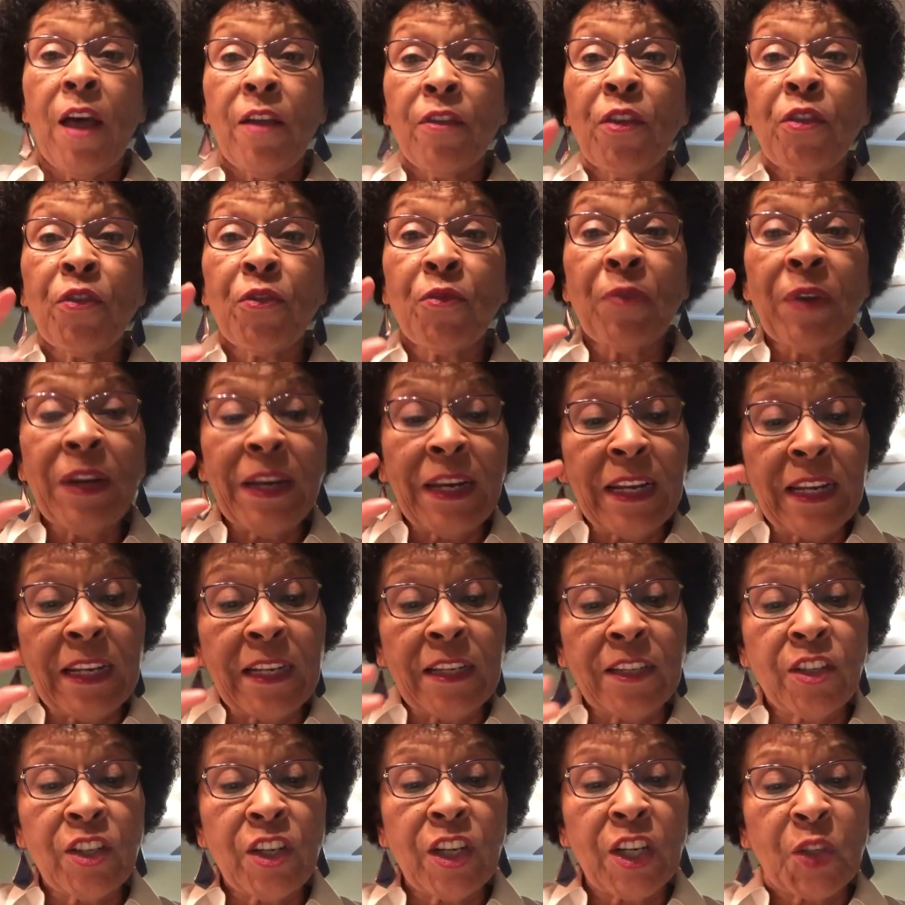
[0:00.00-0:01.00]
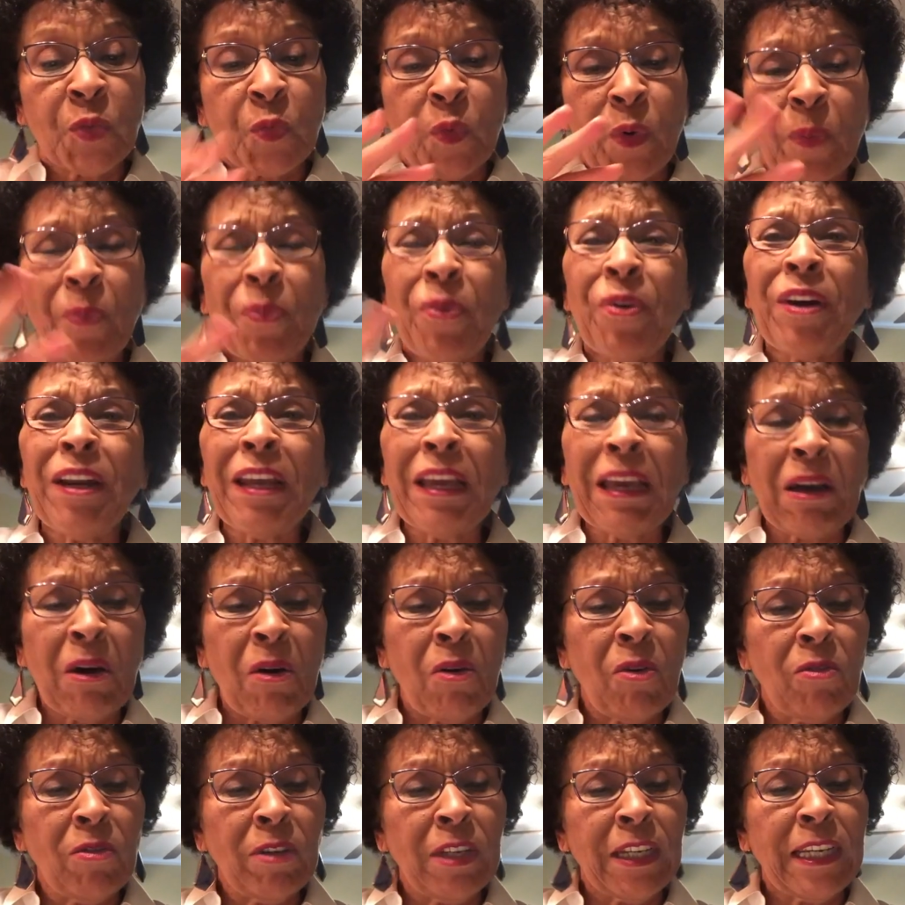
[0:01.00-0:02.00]
The 3 little chicks were pretty
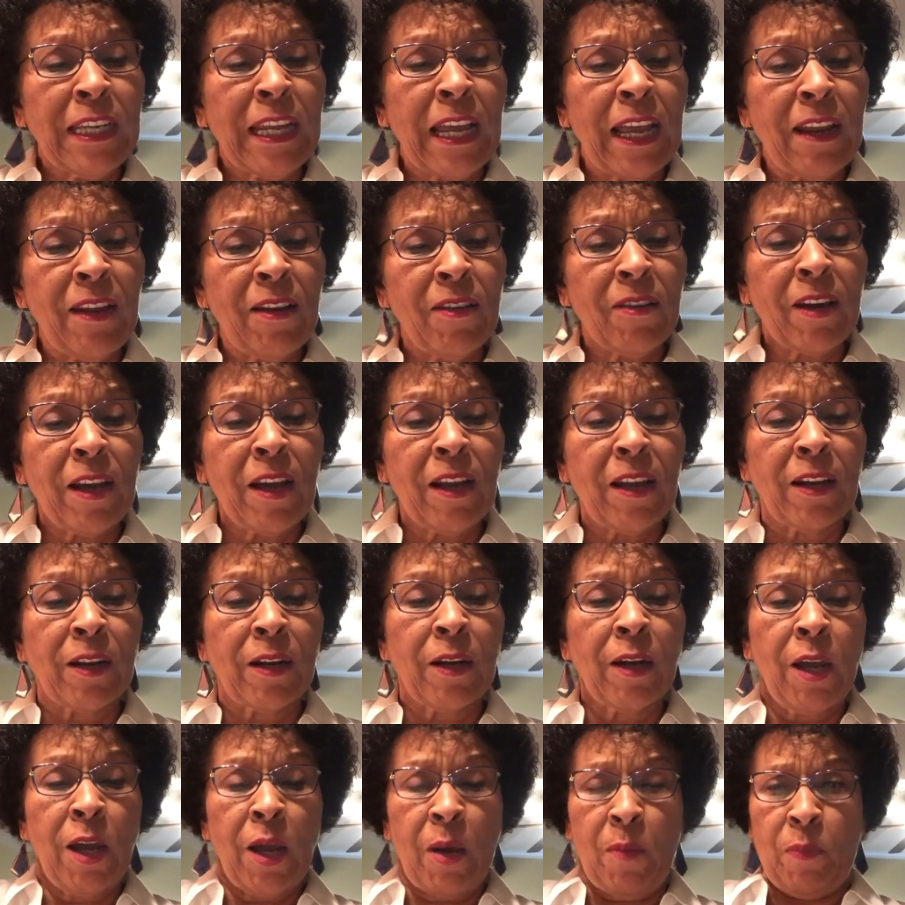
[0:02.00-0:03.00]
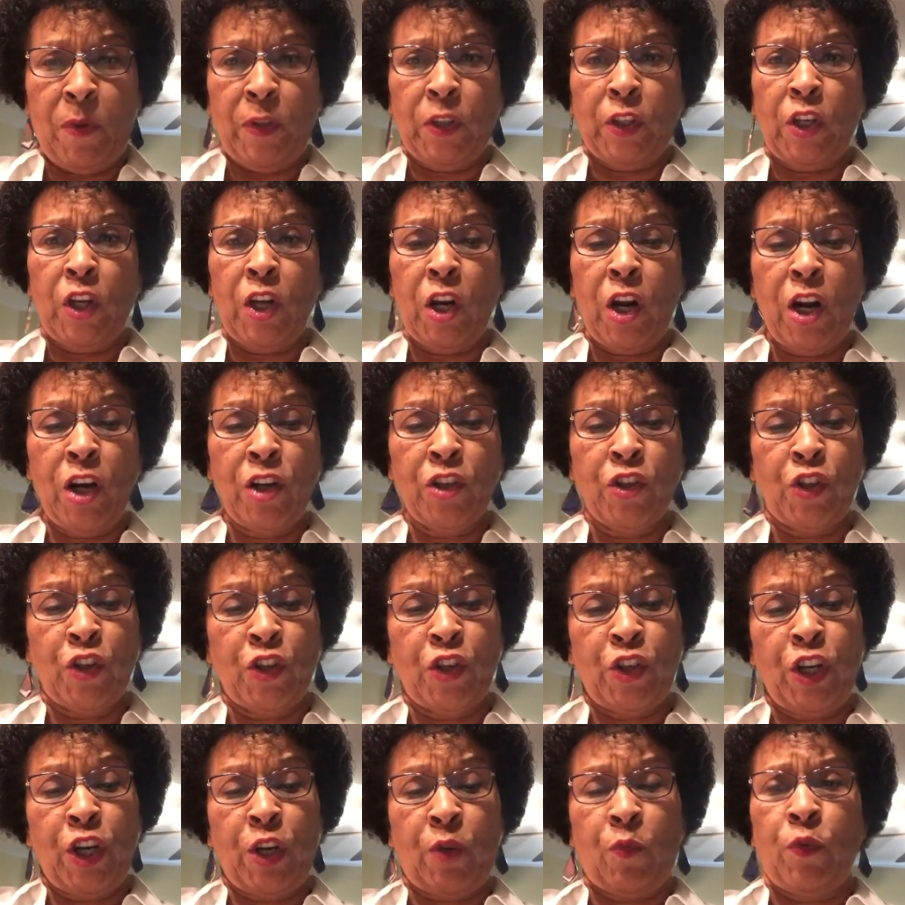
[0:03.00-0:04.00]
golden yellow color, but the larger
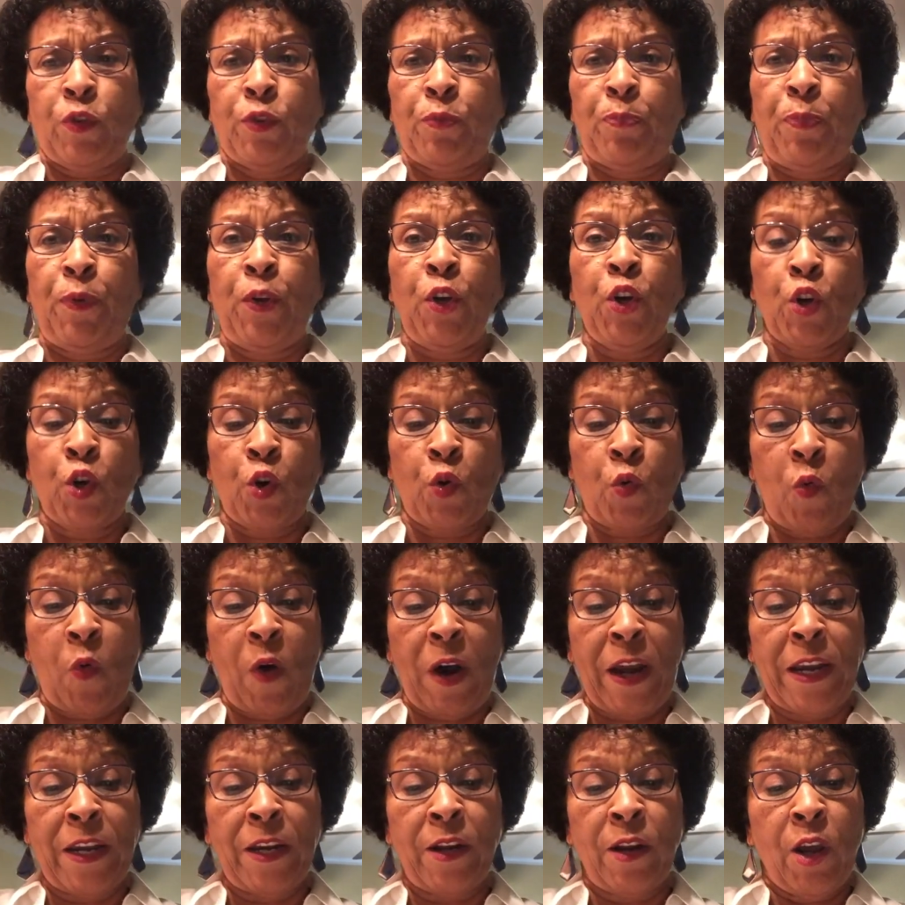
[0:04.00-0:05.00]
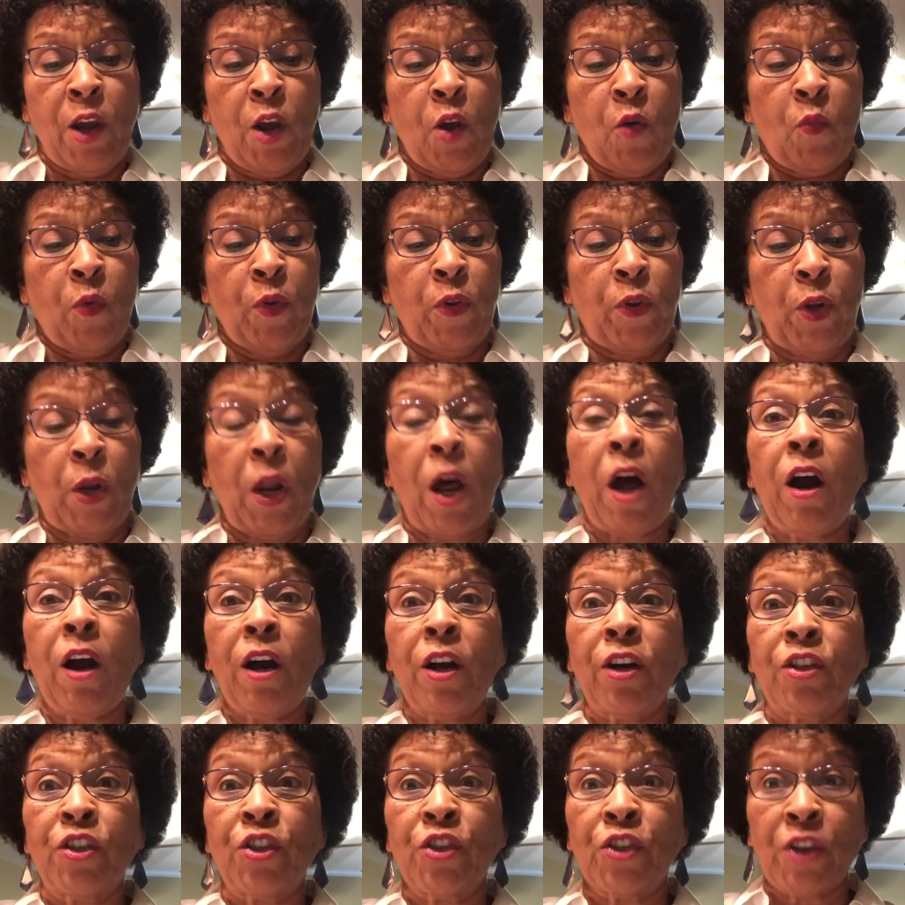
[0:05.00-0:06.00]
chick was pure white with
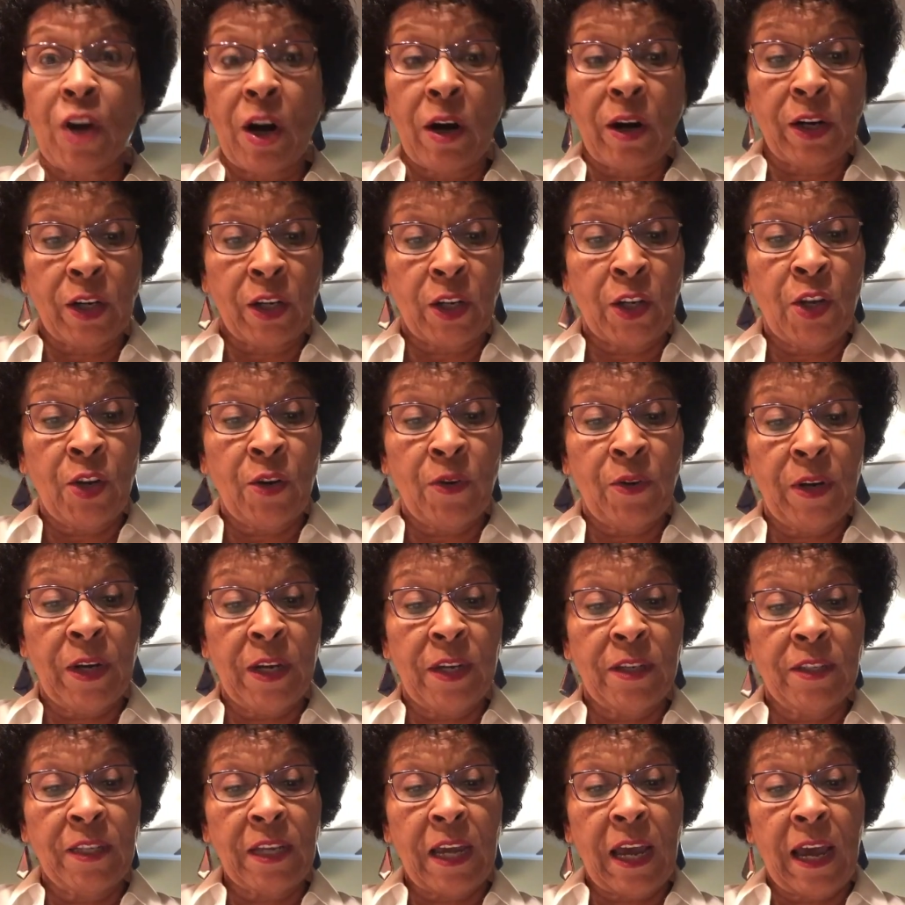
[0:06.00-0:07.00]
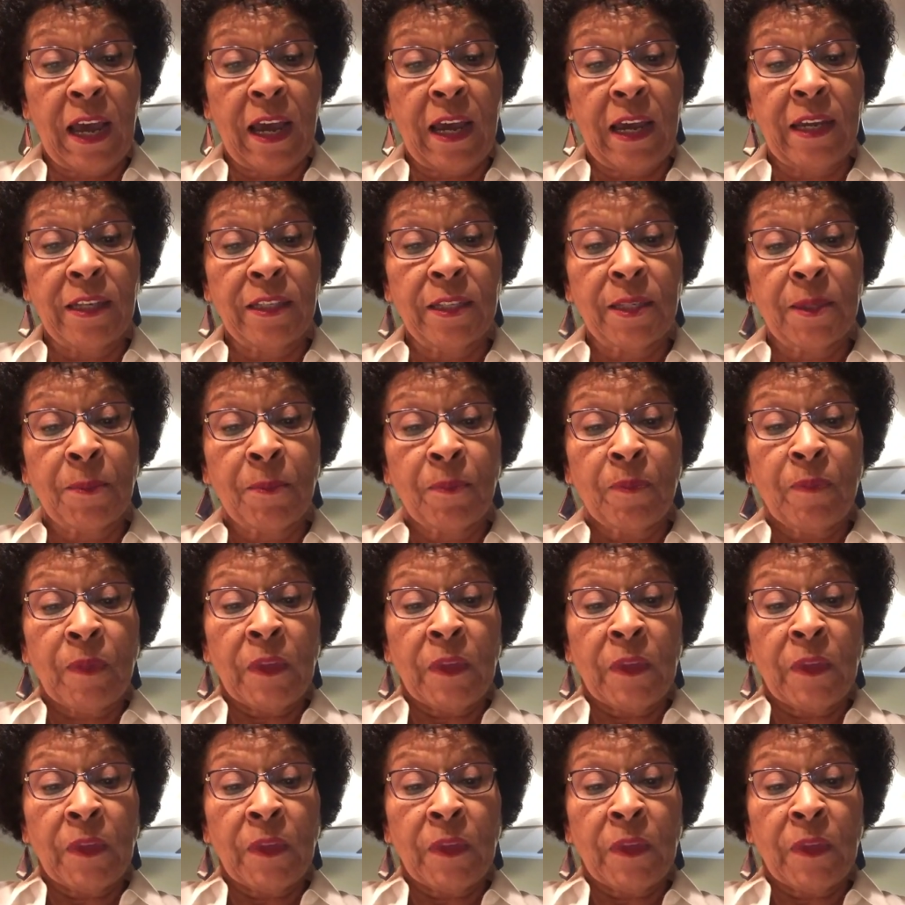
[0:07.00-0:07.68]
large, dark, curious eyes.